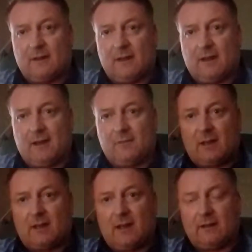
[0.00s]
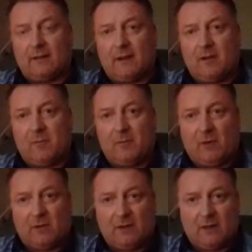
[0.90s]
that kind of therapy,
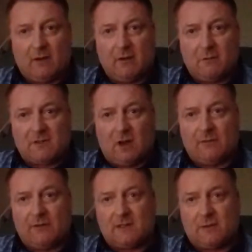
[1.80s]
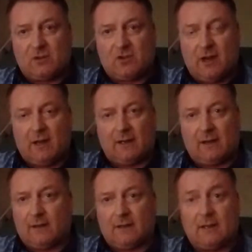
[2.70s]
but it was offered, so I tried
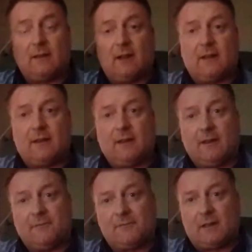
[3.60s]
it, and I didn't like it.